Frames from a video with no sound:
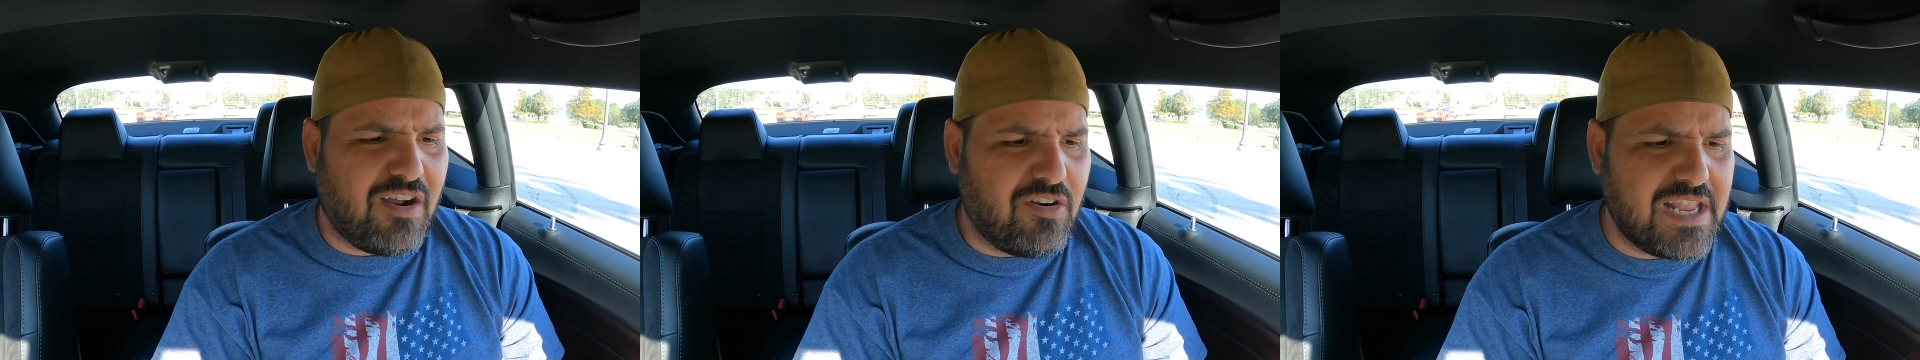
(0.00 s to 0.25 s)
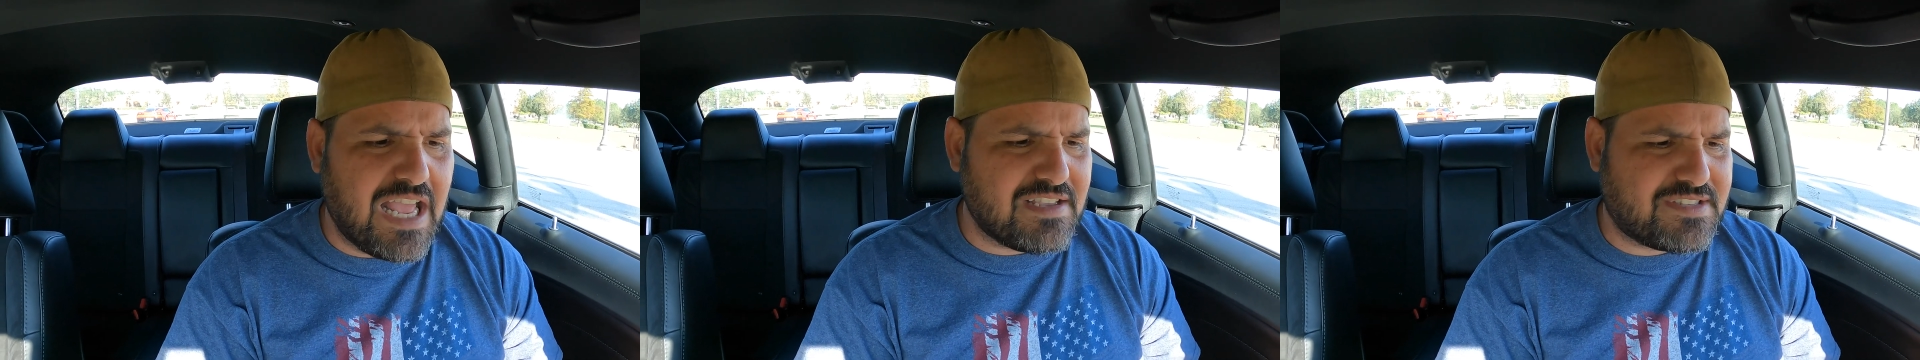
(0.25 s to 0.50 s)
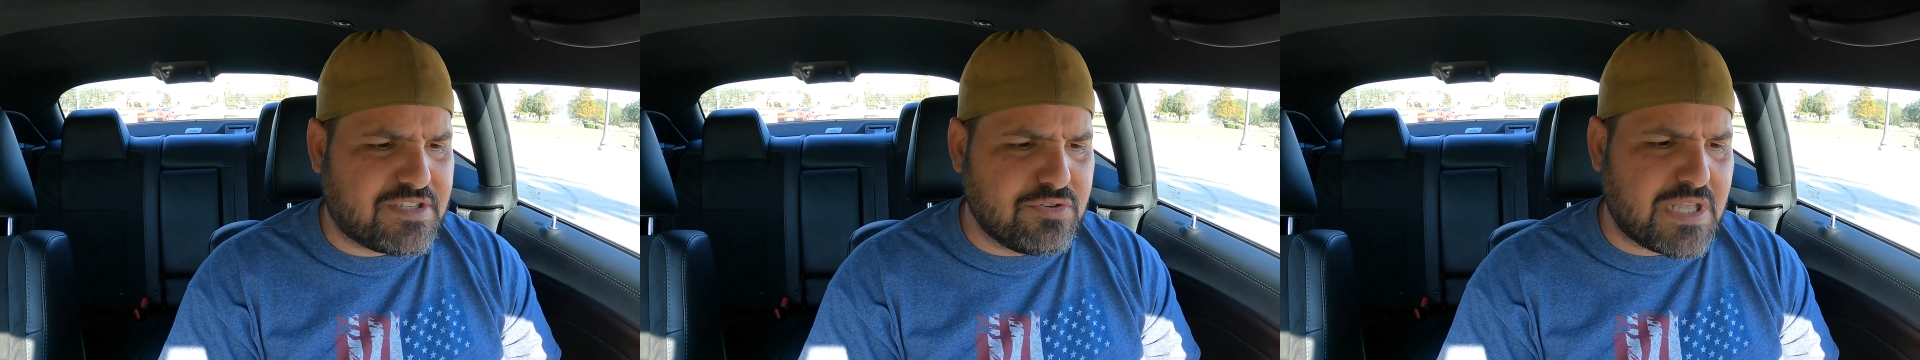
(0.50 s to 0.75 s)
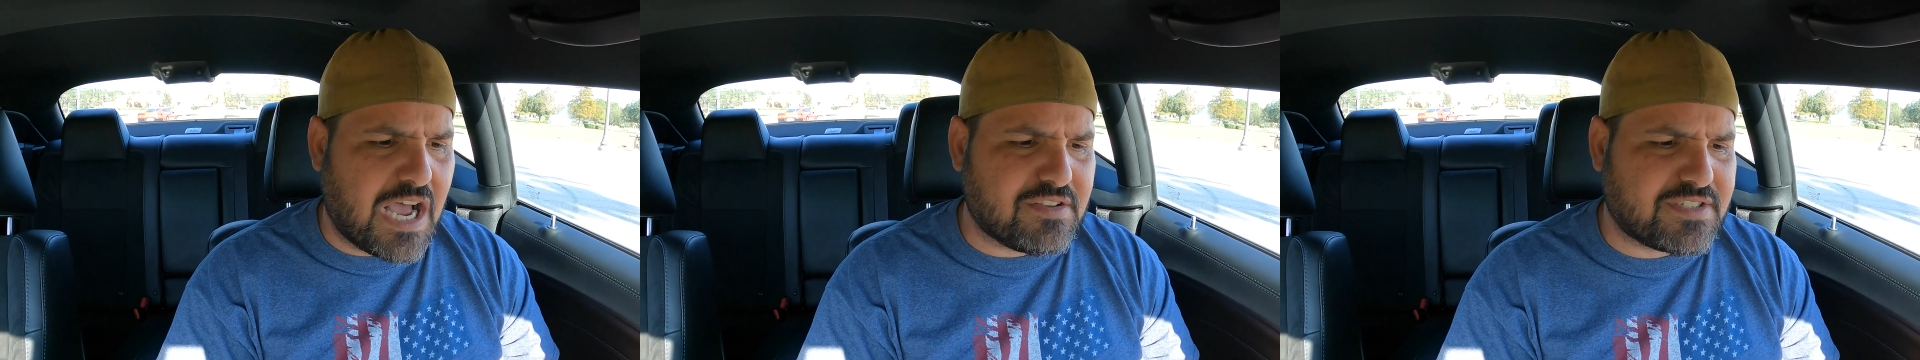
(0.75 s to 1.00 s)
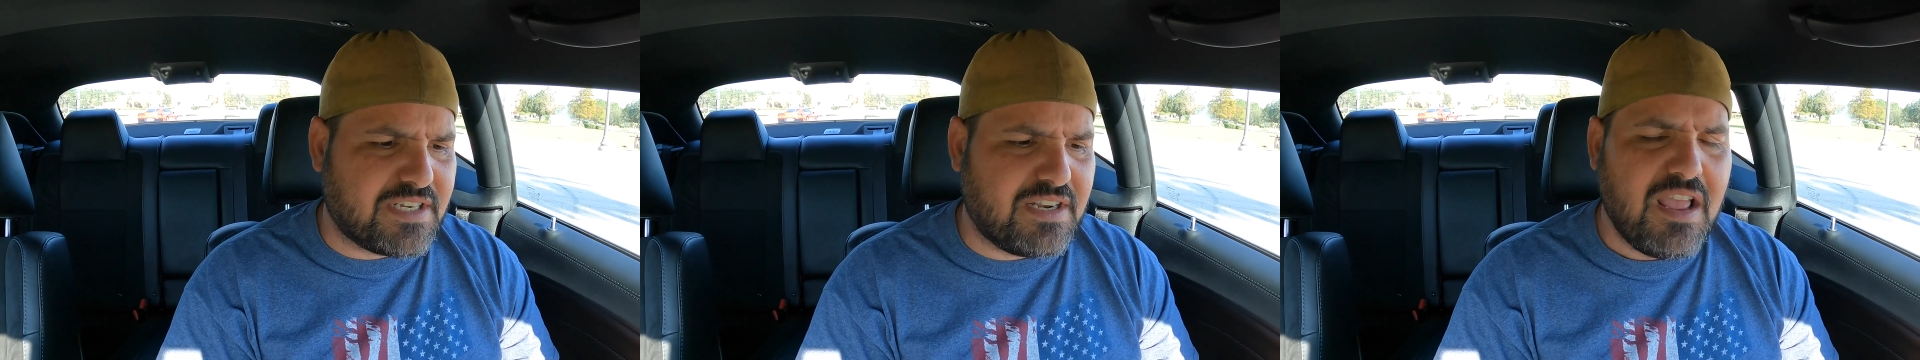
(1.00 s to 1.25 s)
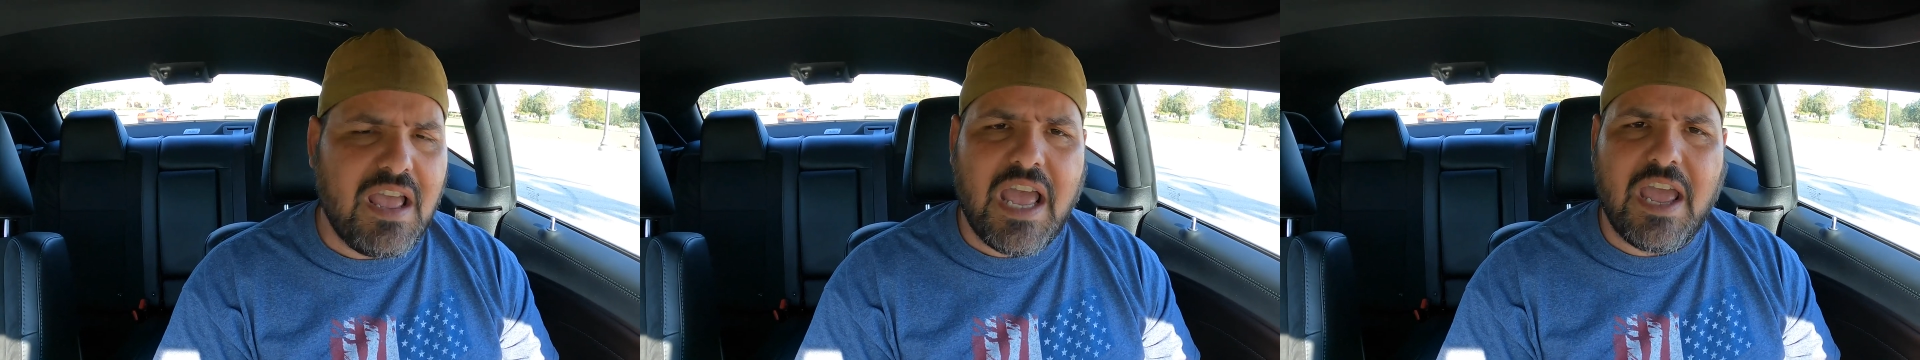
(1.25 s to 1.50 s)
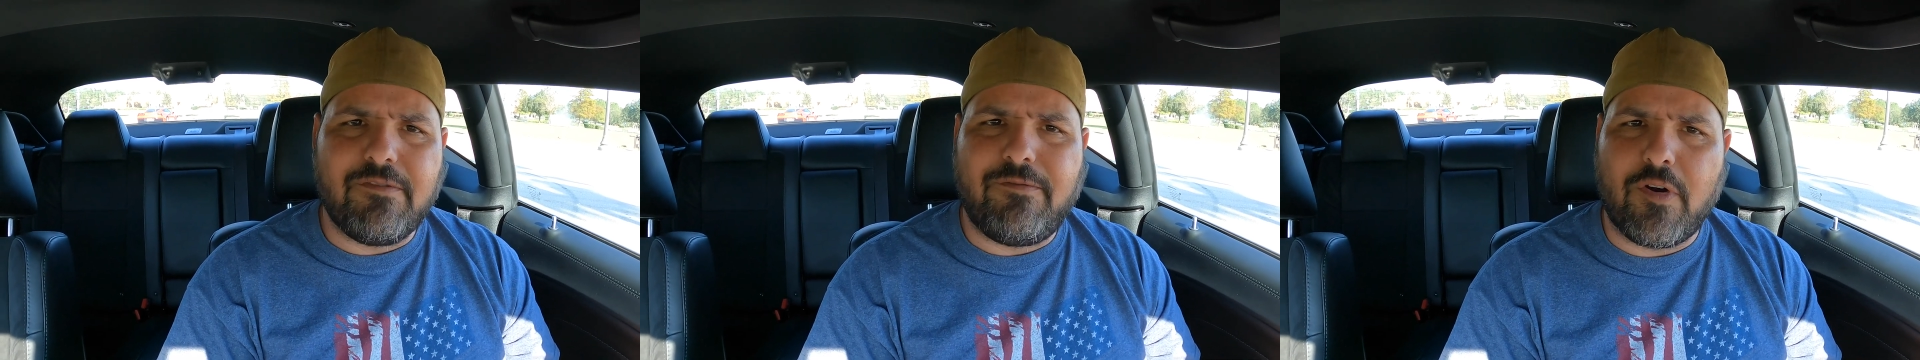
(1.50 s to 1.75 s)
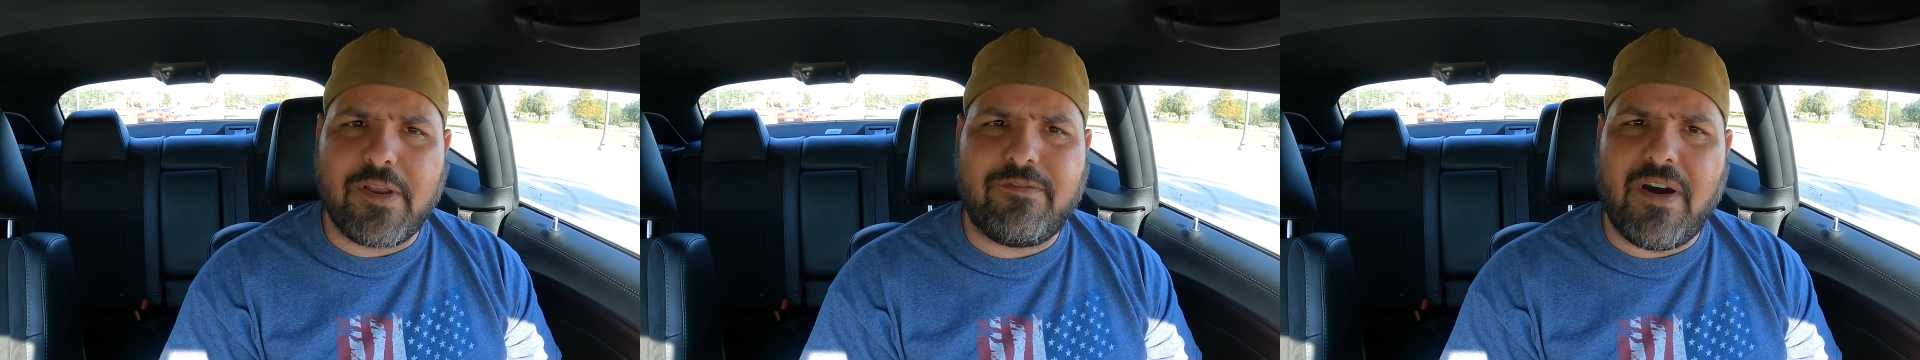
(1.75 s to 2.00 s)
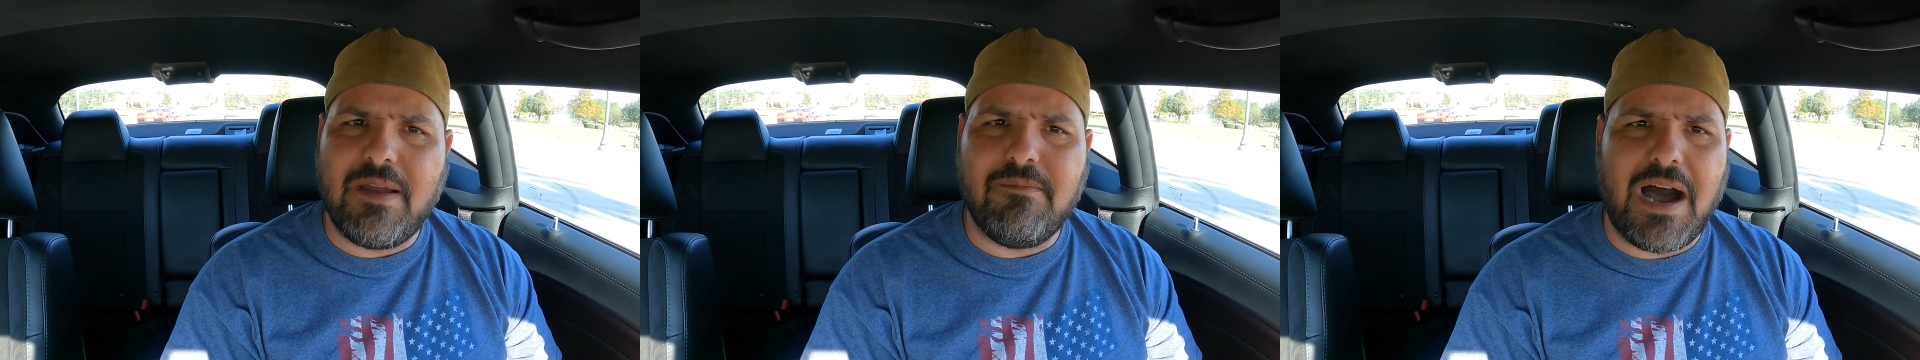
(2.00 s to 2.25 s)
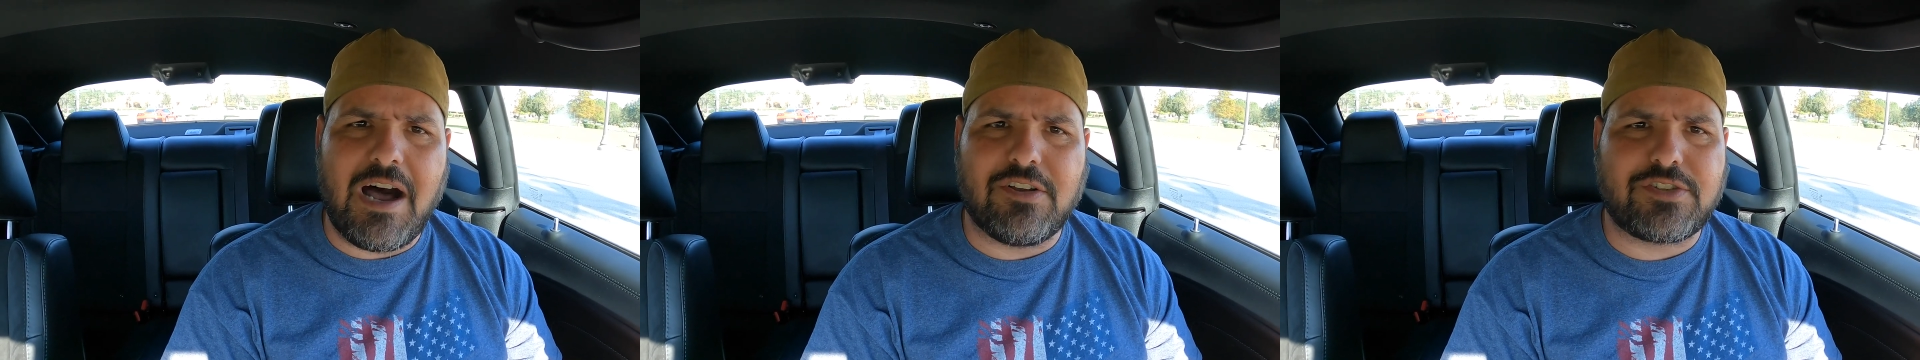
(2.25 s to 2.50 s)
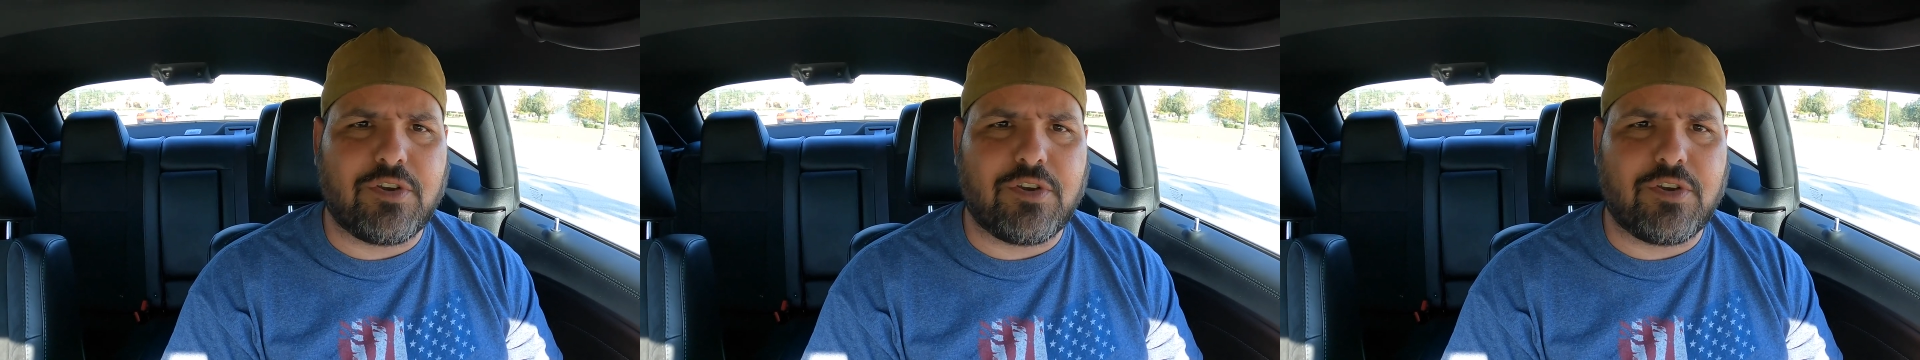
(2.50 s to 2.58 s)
Only has 2,045 miles,